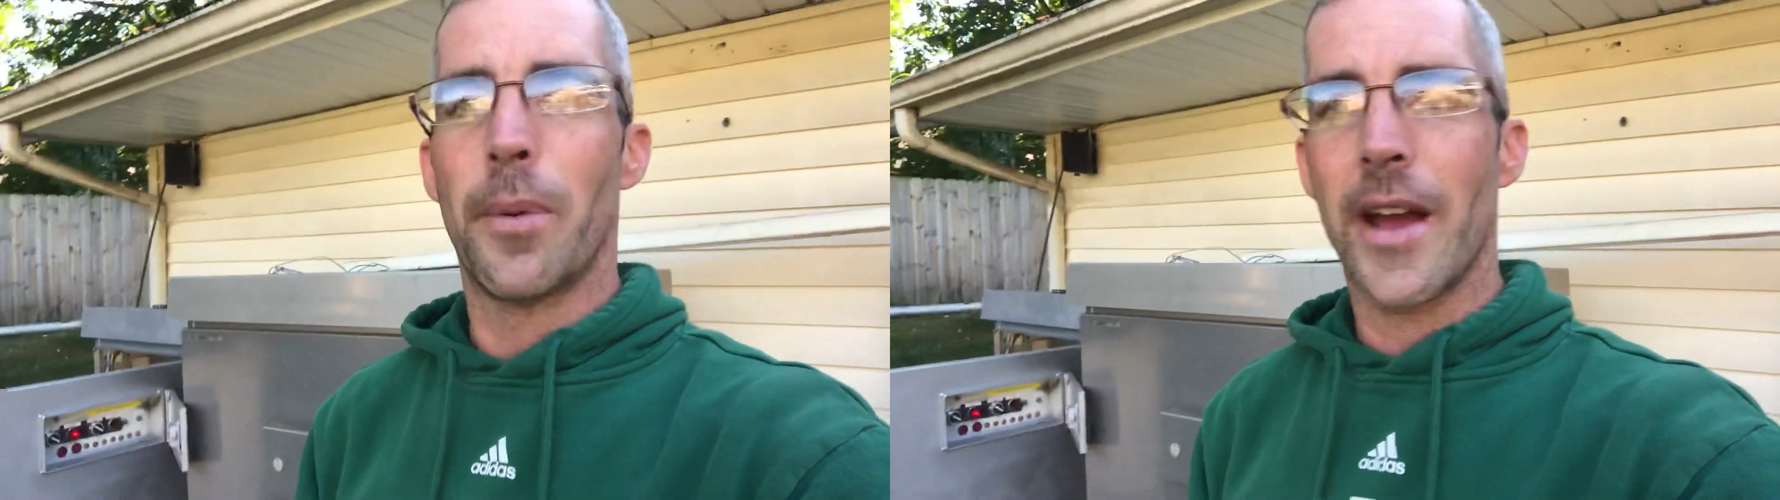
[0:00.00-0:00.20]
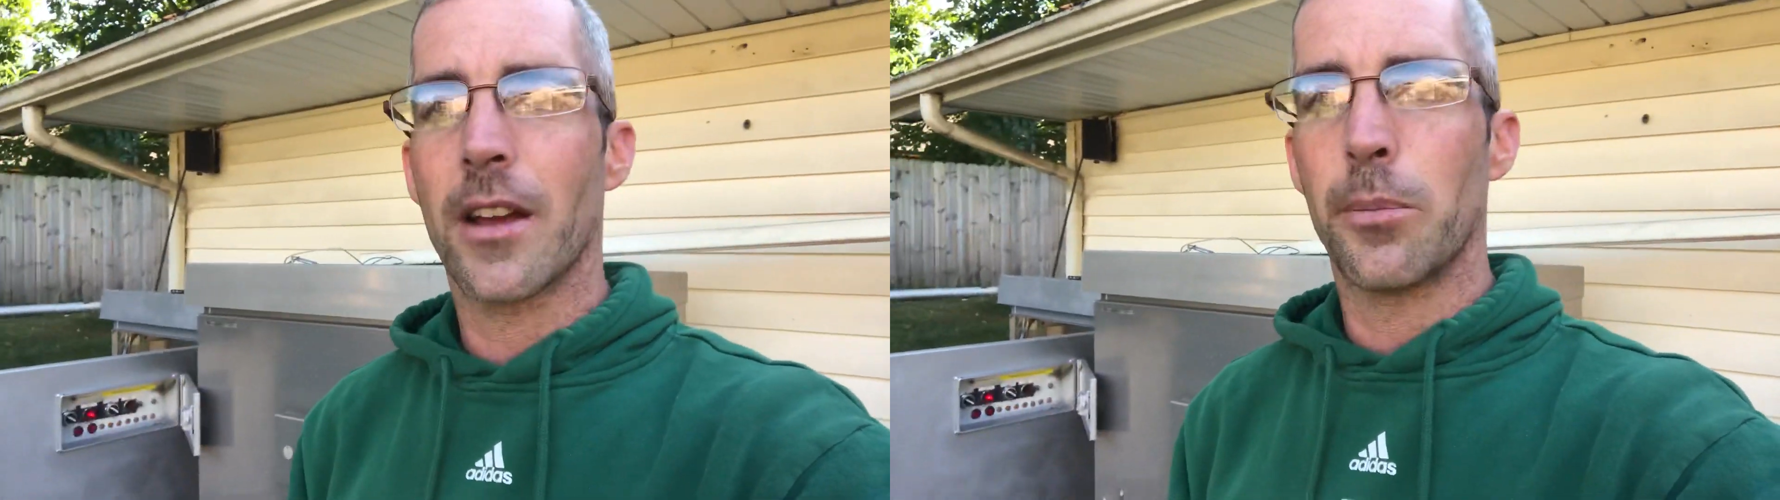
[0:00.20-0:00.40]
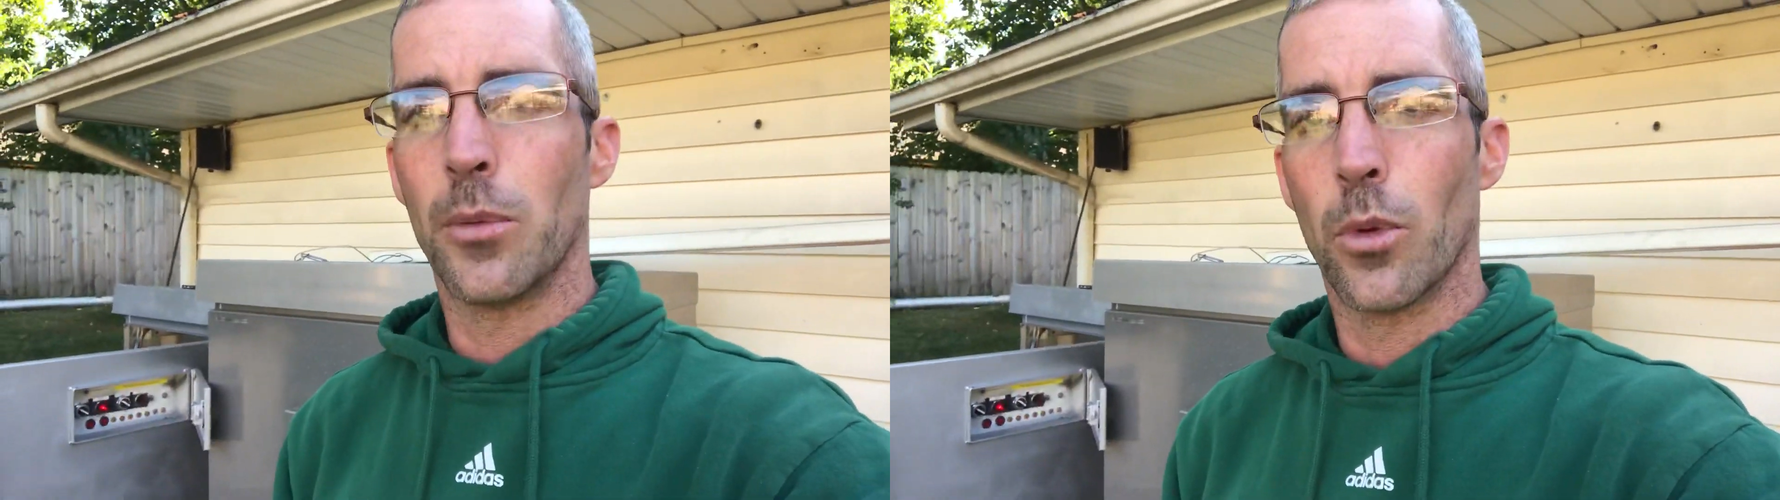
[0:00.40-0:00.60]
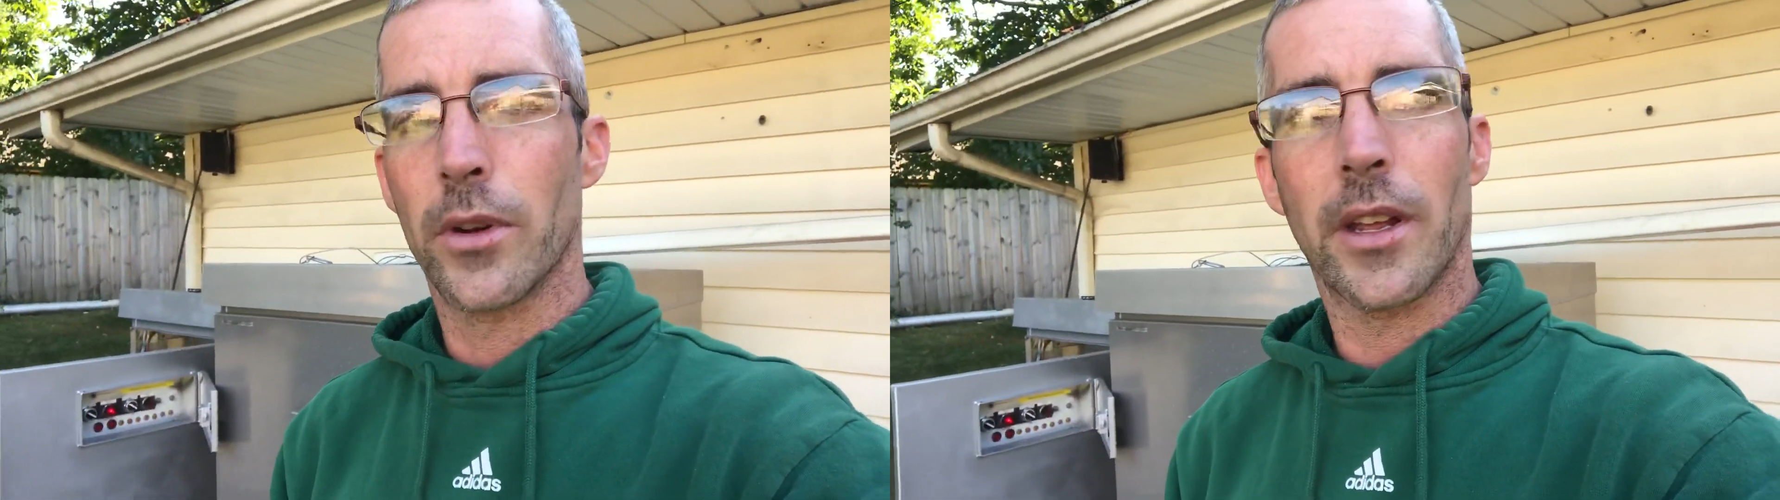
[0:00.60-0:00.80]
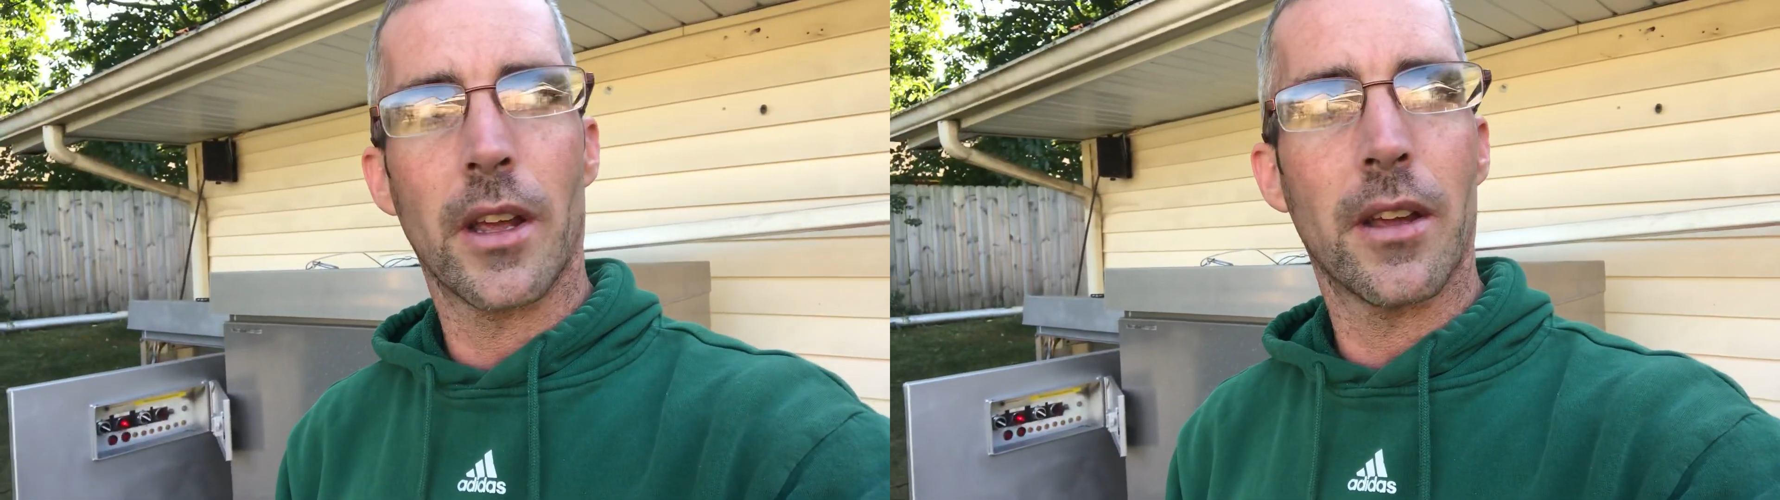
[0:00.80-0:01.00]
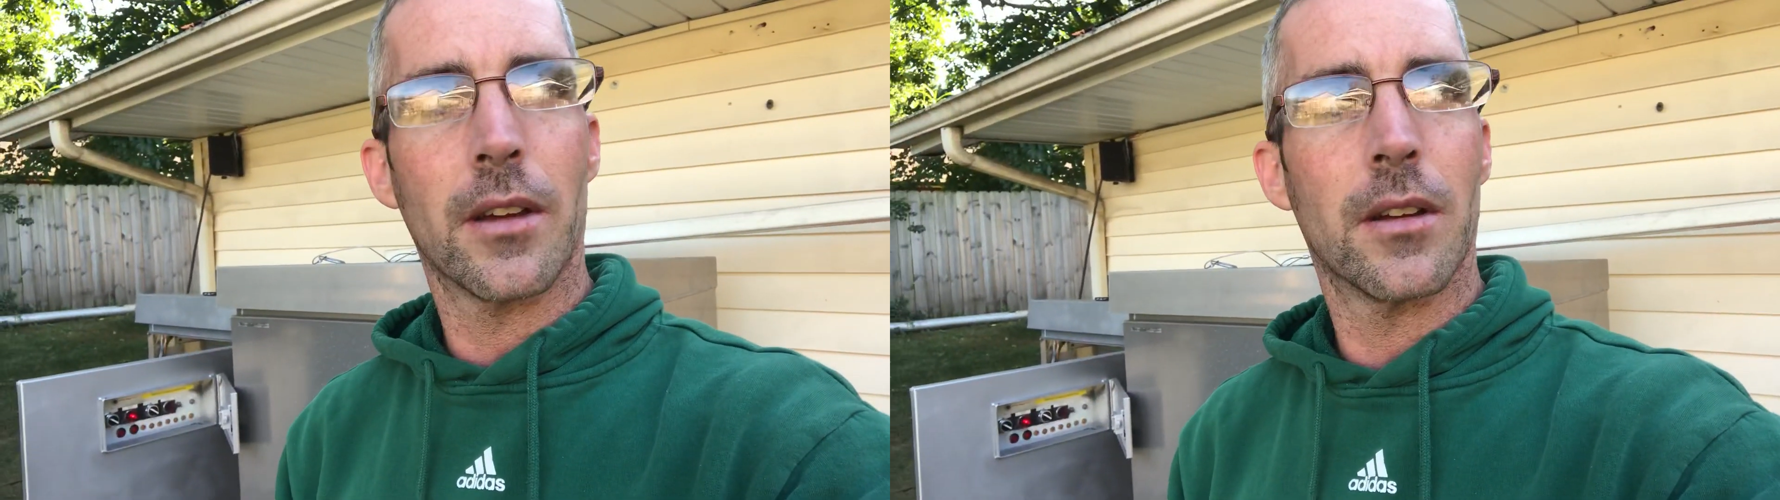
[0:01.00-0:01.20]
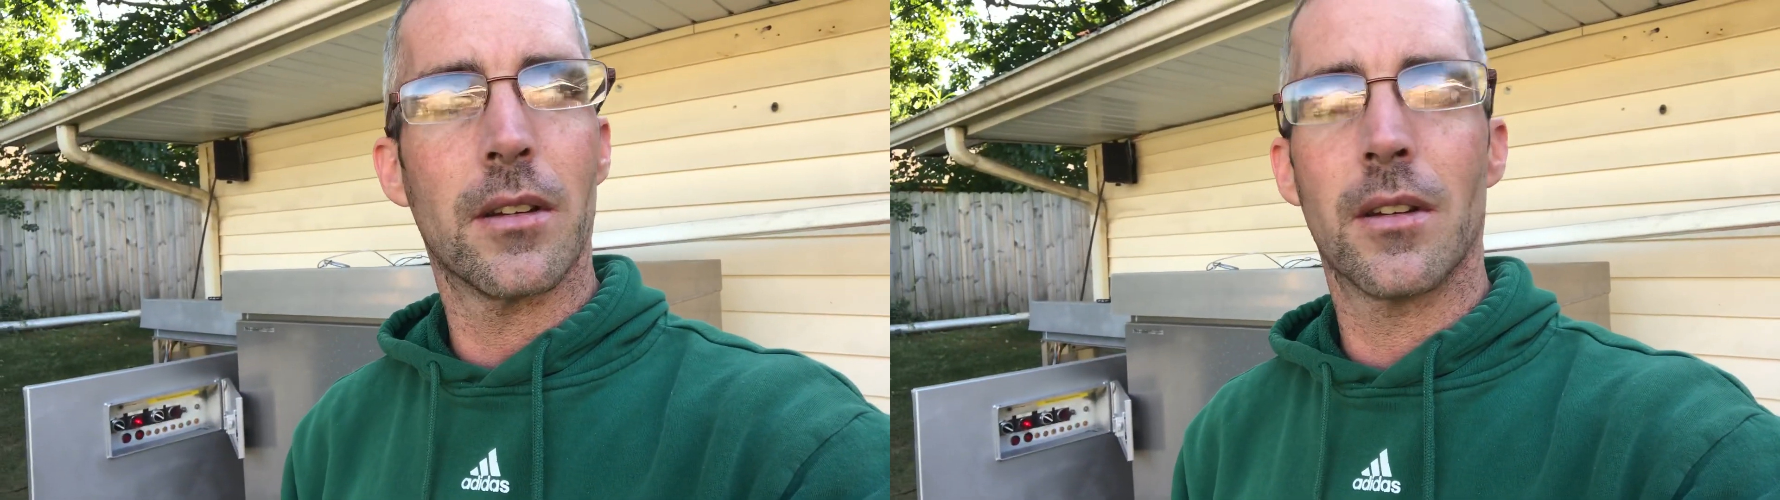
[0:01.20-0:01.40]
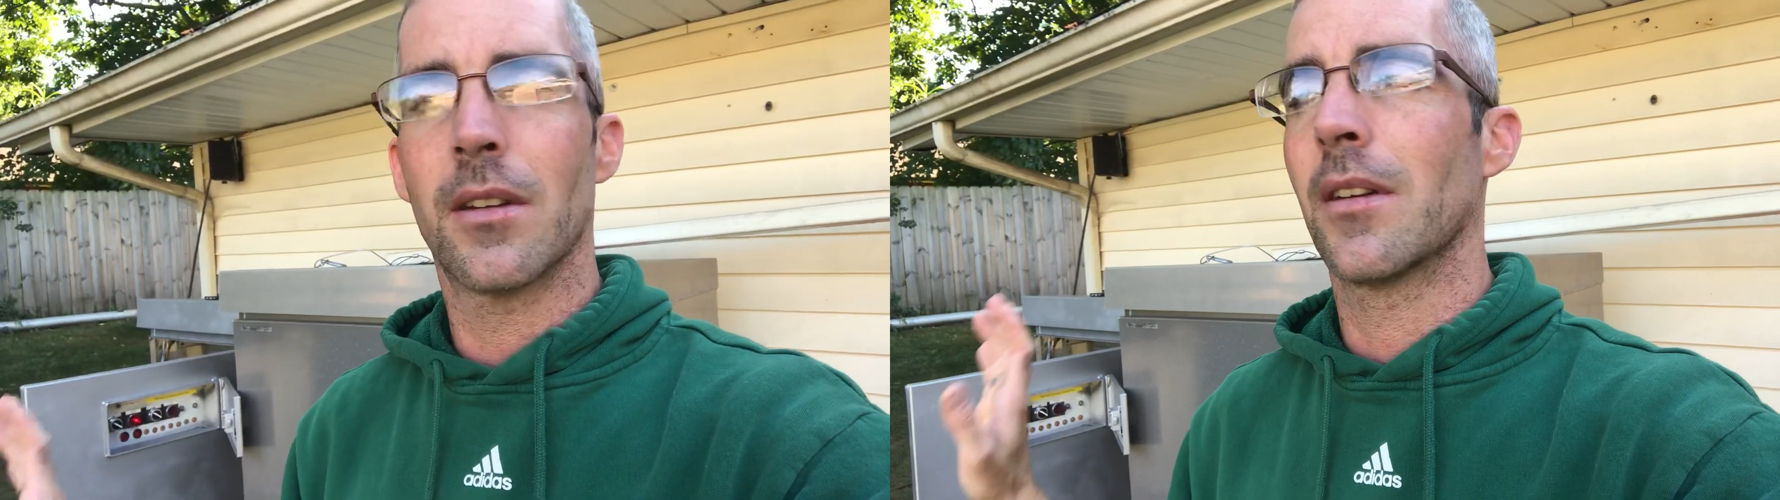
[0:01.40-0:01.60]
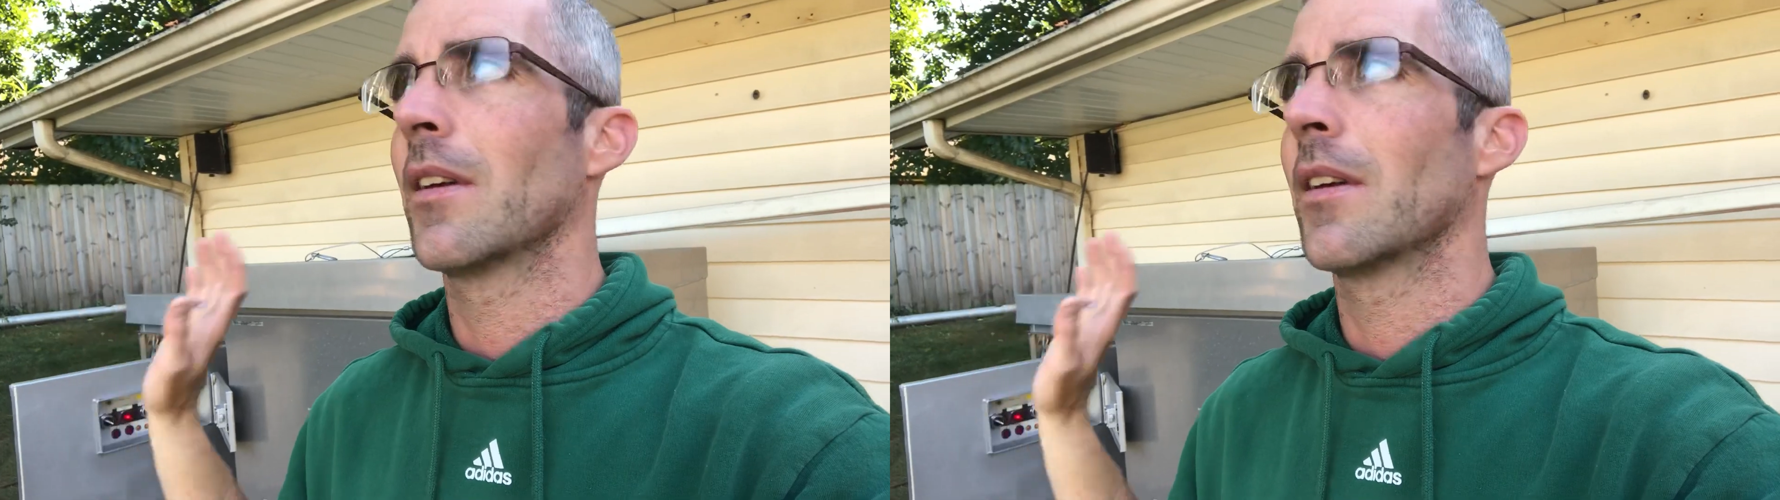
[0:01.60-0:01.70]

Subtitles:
back up and working again,